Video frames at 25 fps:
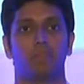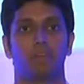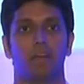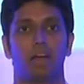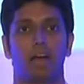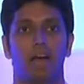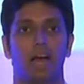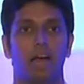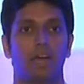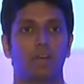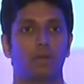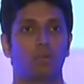
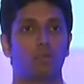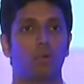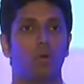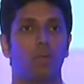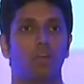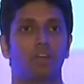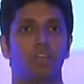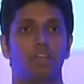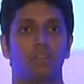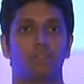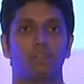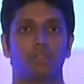Our
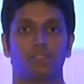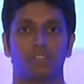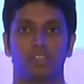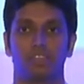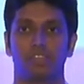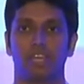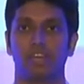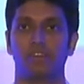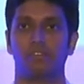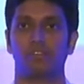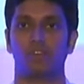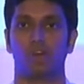quality of
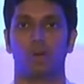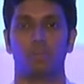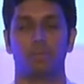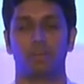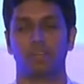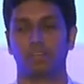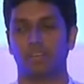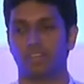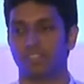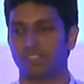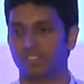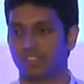users had
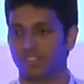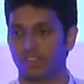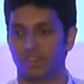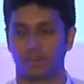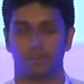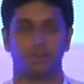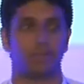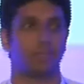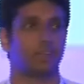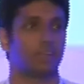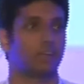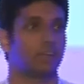dropped
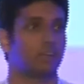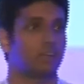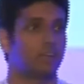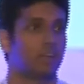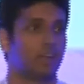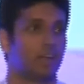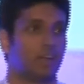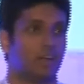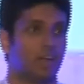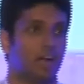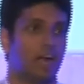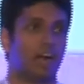considerably.
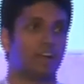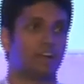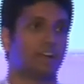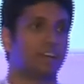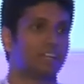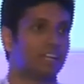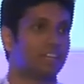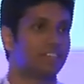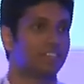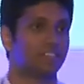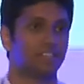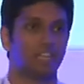Our
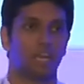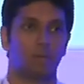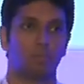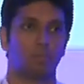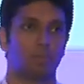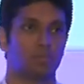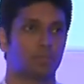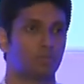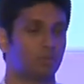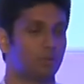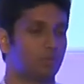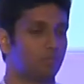retention
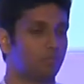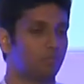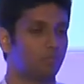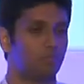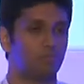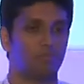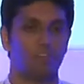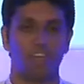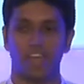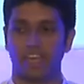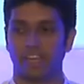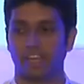numbers were
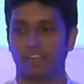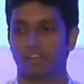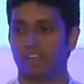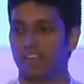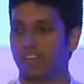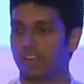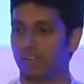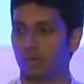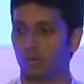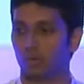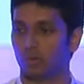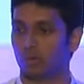very,
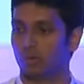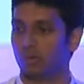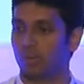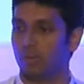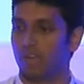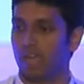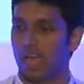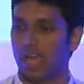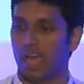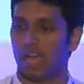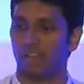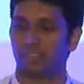very low,
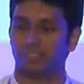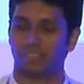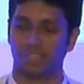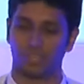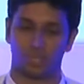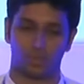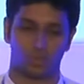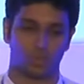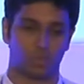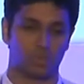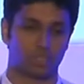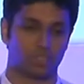and
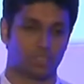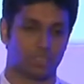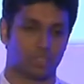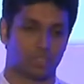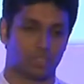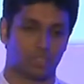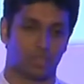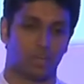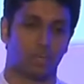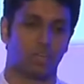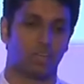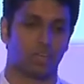this
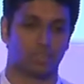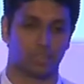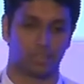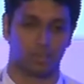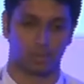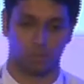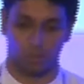was a little